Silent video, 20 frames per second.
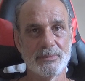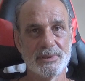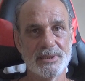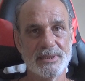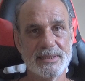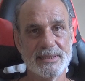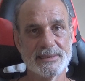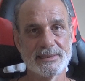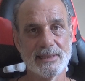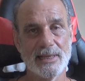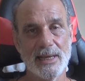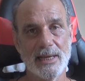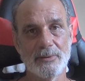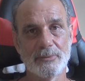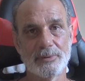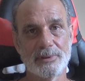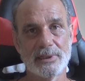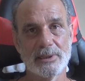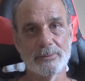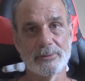to decide
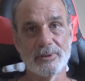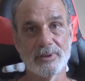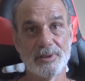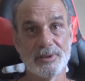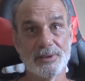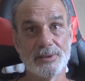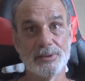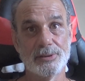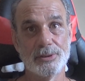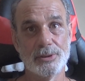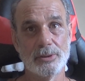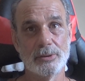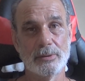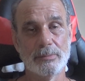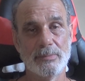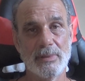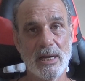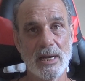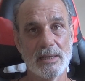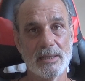what they were going to do
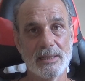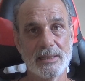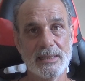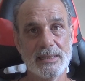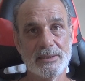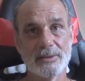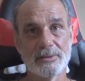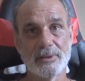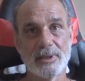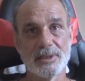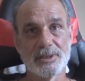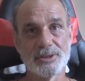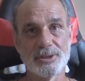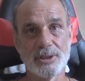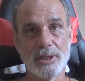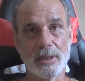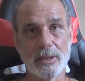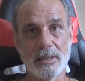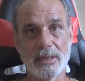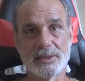about it, either
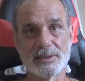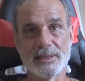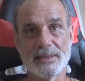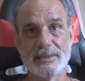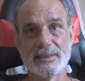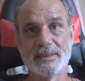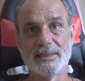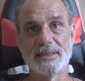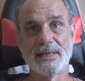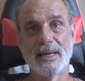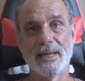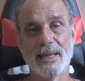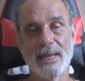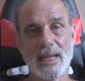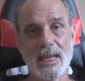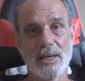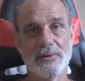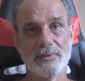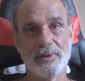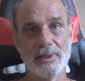because they did not
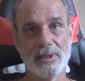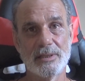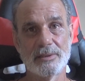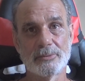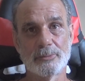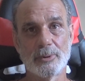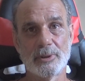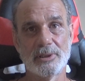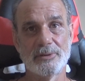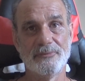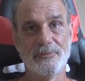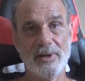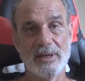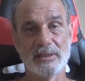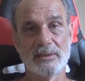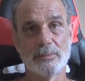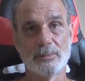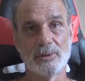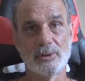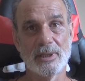have another one
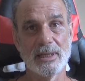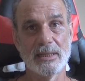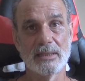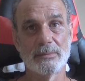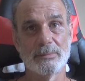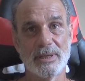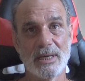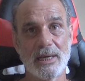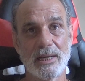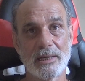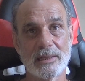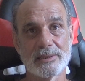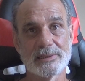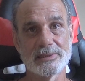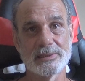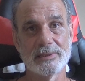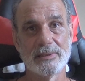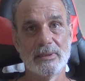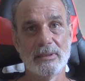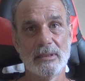available in a box.